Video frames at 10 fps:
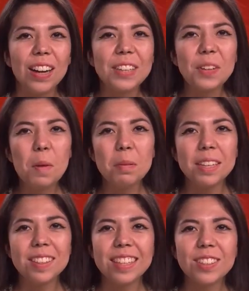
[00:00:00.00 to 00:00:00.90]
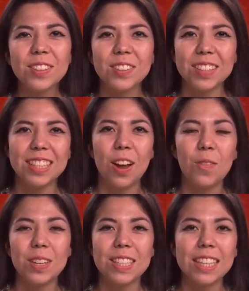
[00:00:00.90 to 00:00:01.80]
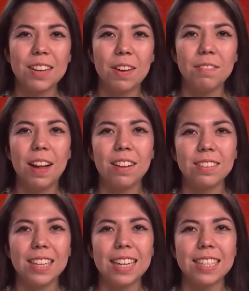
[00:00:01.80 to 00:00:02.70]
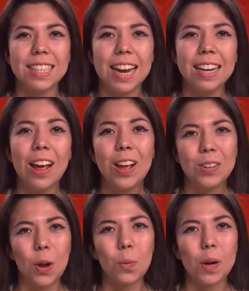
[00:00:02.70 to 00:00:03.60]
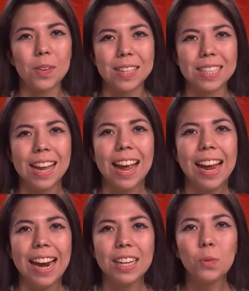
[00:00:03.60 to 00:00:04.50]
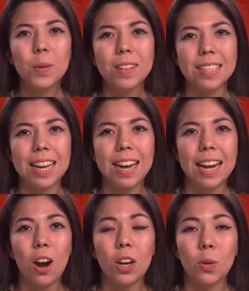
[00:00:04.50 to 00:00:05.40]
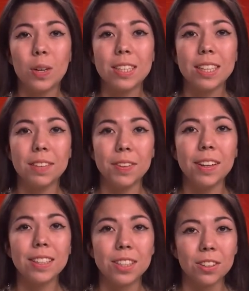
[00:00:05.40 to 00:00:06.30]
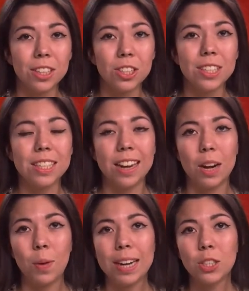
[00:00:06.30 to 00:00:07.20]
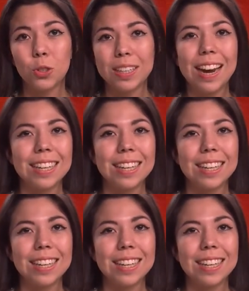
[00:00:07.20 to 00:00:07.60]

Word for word: Are you completely clueless on what to give on Valentine's Day? No worries. Hayden Wheelis and I are going to give you a delicious DIY treat